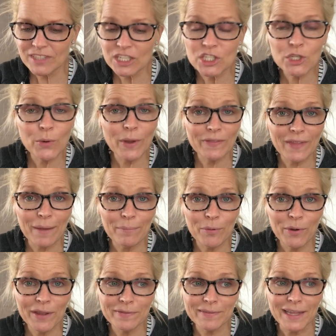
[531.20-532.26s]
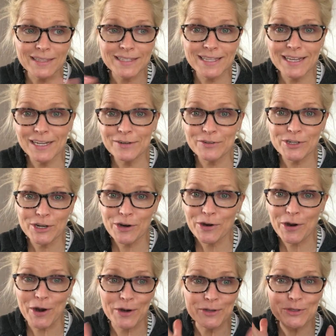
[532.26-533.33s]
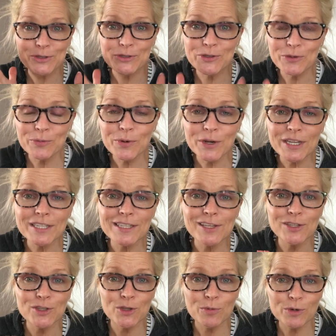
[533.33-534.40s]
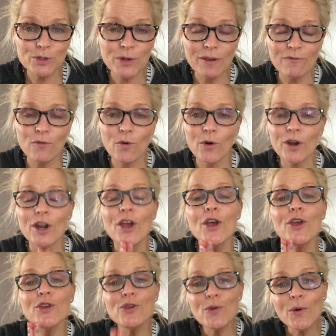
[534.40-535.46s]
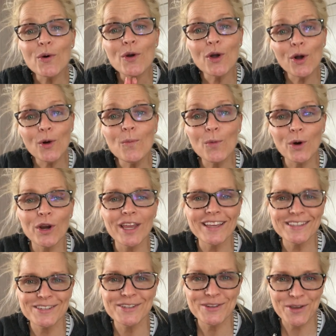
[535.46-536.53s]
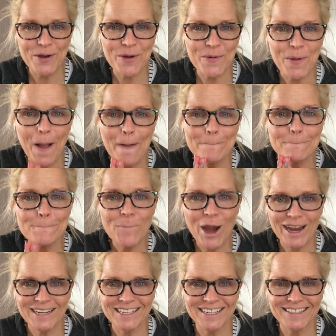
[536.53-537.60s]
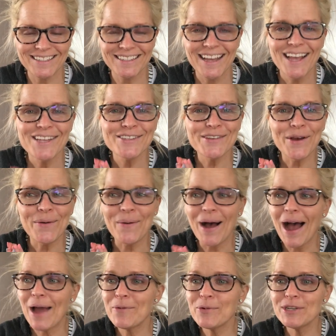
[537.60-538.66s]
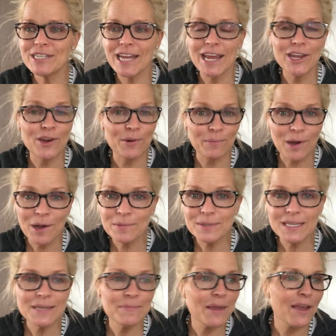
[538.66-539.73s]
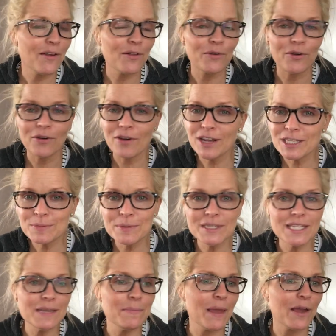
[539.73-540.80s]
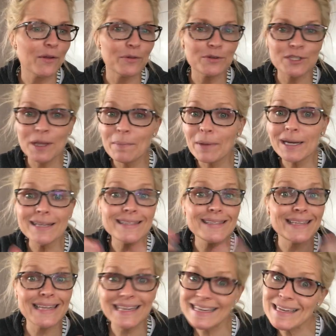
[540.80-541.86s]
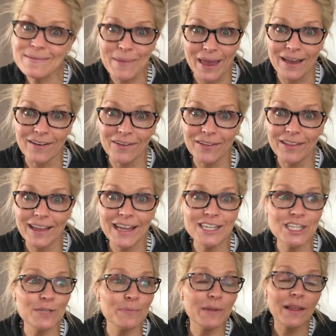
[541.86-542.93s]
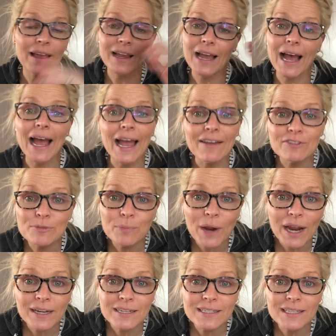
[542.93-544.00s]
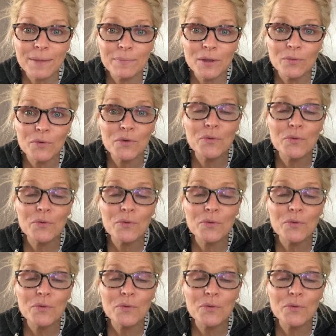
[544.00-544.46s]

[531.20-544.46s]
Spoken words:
So at that point, that's the end of Share Cart. Super easy, super straightforward. Your homework is to go practice. So I would take your mom's email or your husband's email or somebody's email and just be like, I have to practice something real